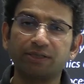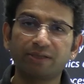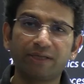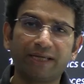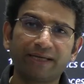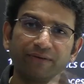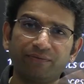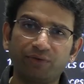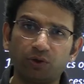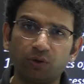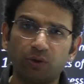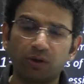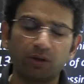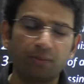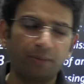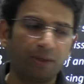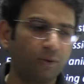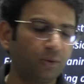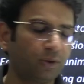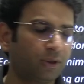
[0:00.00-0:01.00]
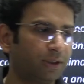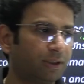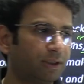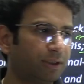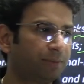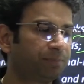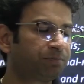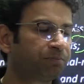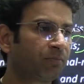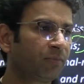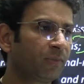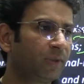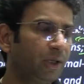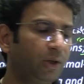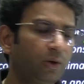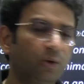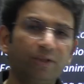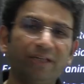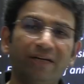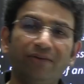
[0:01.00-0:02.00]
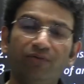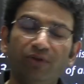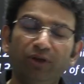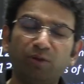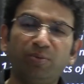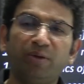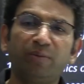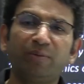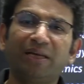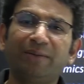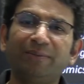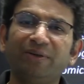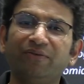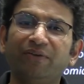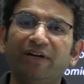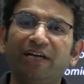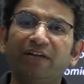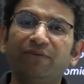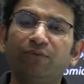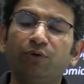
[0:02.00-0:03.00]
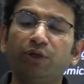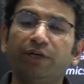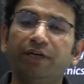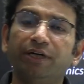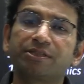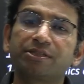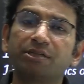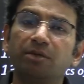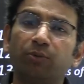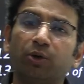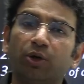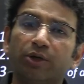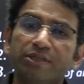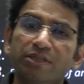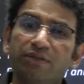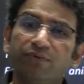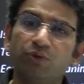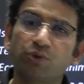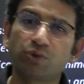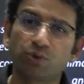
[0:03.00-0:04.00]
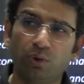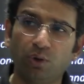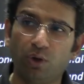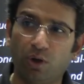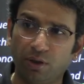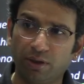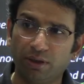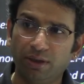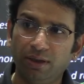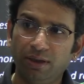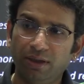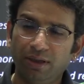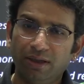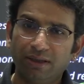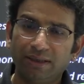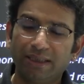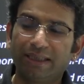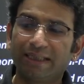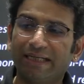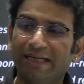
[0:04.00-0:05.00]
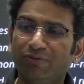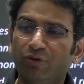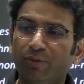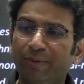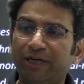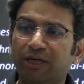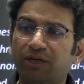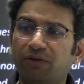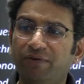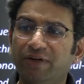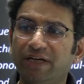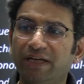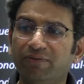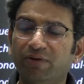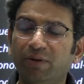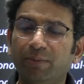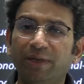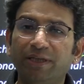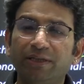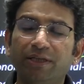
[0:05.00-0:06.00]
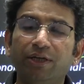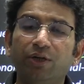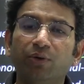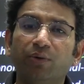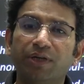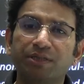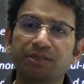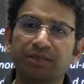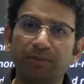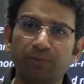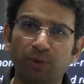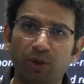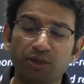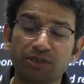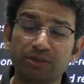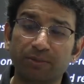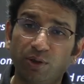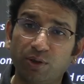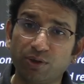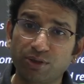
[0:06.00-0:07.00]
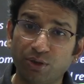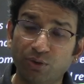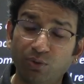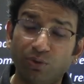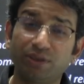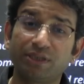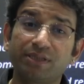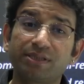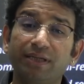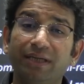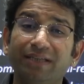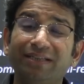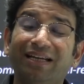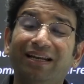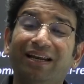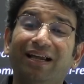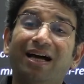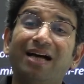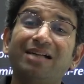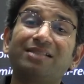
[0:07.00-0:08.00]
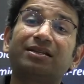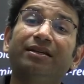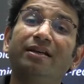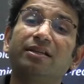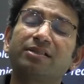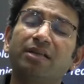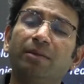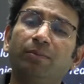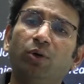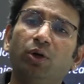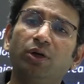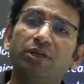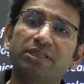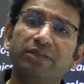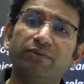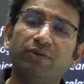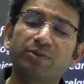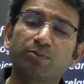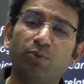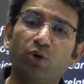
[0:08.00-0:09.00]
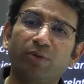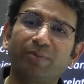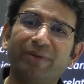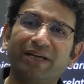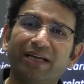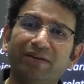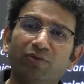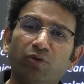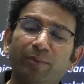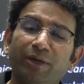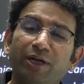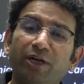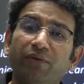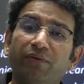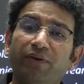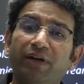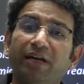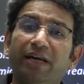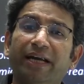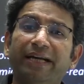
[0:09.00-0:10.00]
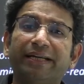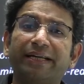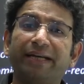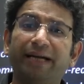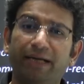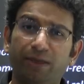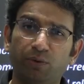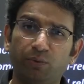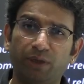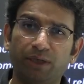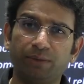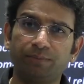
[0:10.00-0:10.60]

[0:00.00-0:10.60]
Like if we talk about, that we people have been waiting for the industrial policy for so long, that the government of India will bring the new industrial policy, because this thing, the last industrial policy was brought by government of India in 1991.